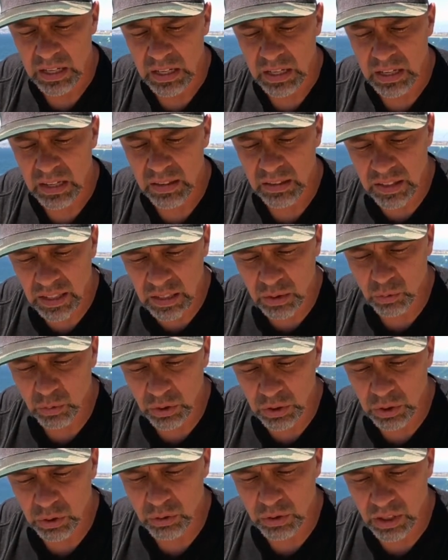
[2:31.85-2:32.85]
Then will
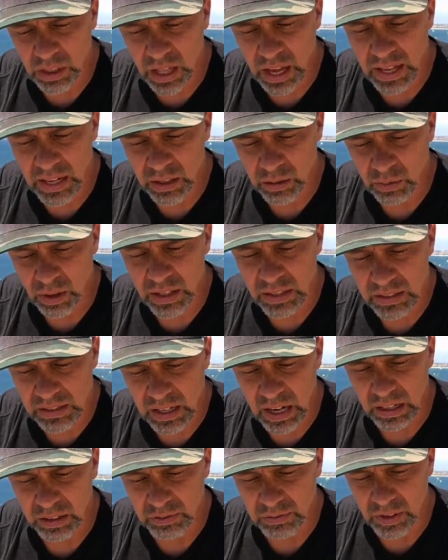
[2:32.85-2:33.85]
you delight in right
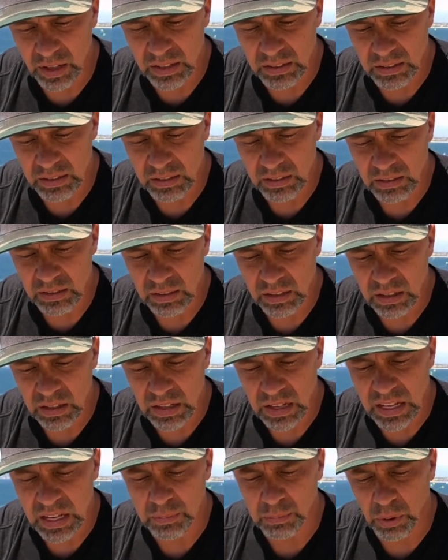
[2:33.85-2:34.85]
sacrifices,
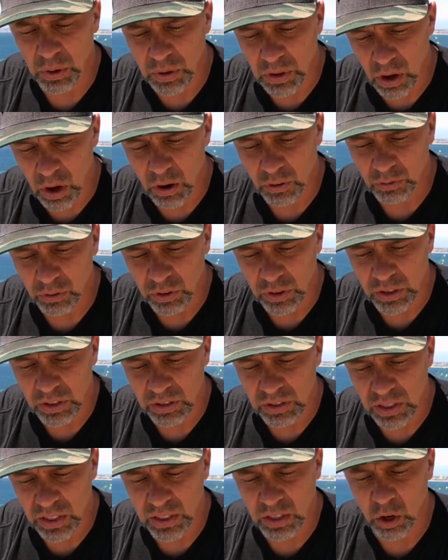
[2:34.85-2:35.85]
and burnt
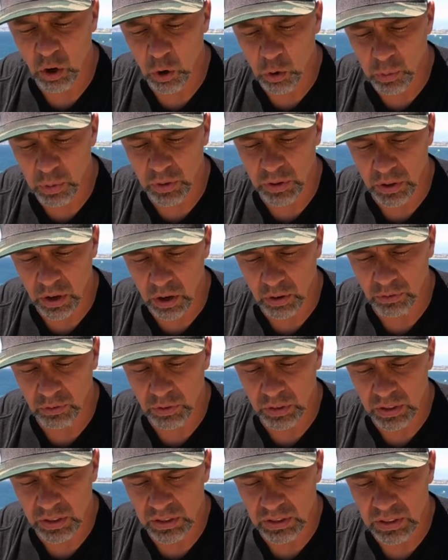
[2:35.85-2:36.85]
offerings, and whole burnt
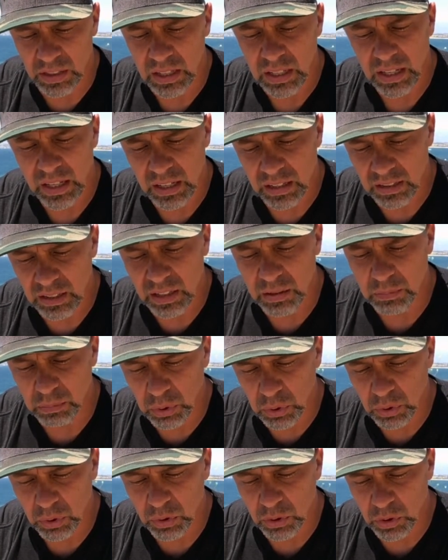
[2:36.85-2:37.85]
offerings, and then
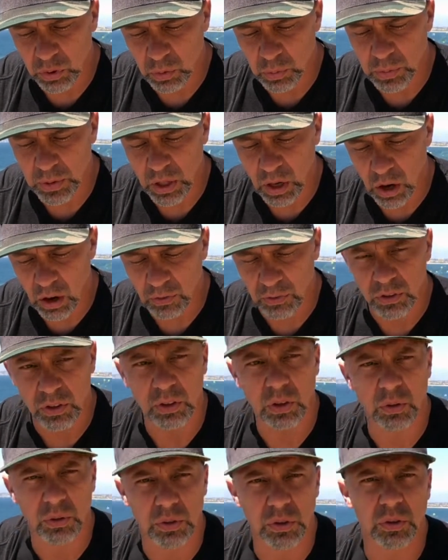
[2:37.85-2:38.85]
bulls will be offered
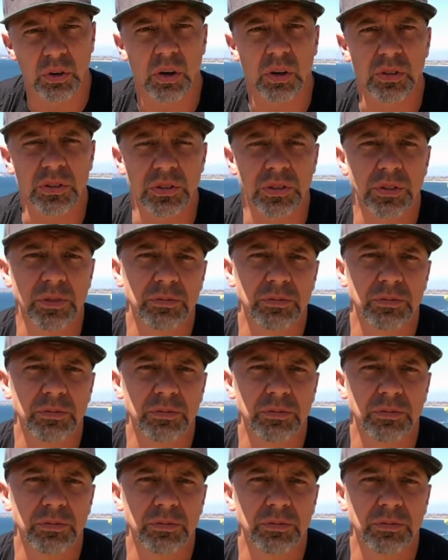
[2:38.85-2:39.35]
on your altar.